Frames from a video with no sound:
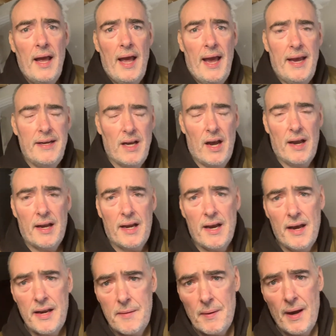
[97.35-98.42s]
and I
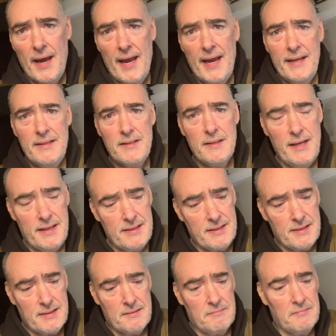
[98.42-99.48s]
cut it by hand.
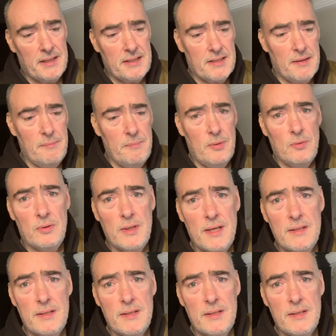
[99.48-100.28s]
It's simple.